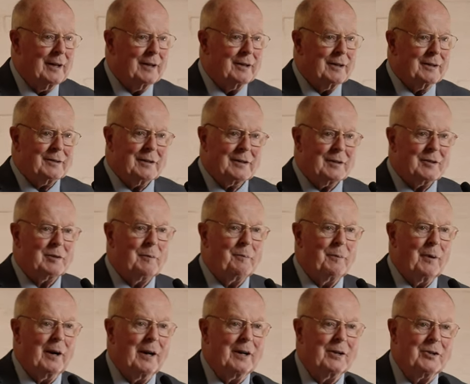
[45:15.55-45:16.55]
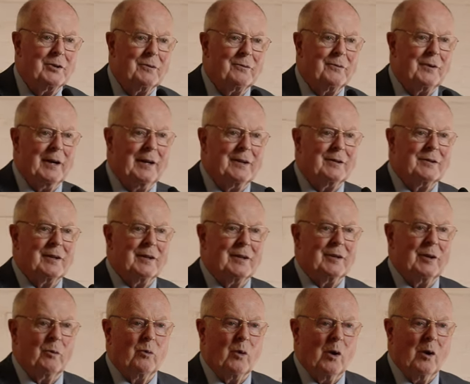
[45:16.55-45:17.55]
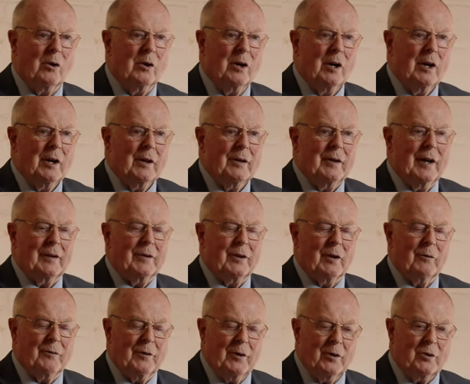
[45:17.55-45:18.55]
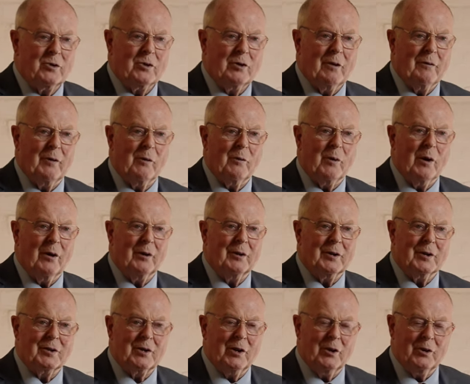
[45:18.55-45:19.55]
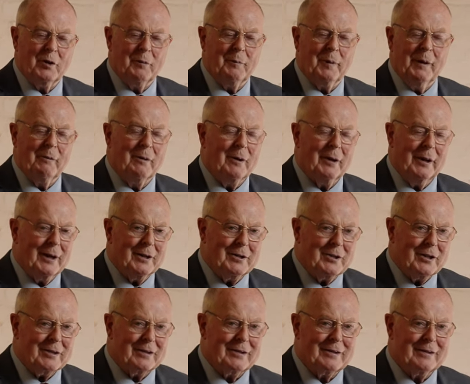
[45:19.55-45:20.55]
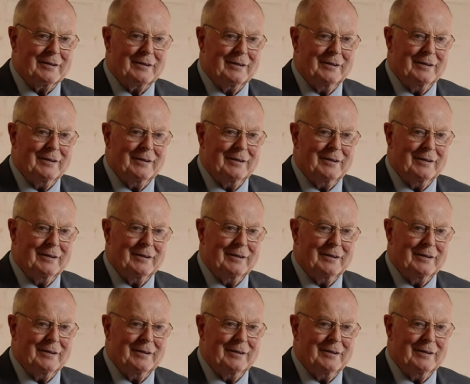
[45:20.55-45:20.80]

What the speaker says: Does it surprise you, friends, that the world, that the future of the world is going to be religious?